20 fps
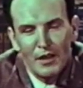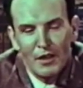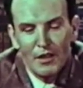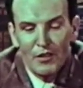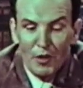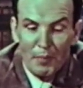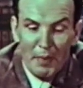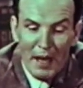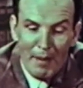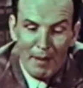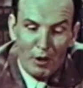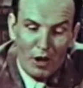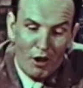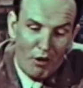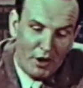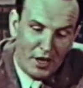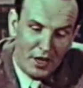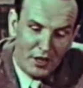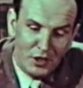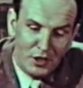The
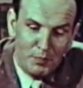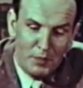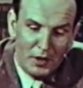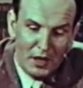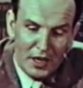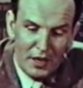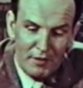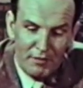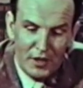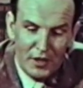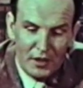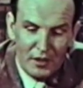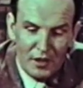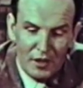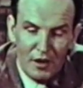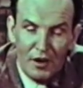Babylonians believed that the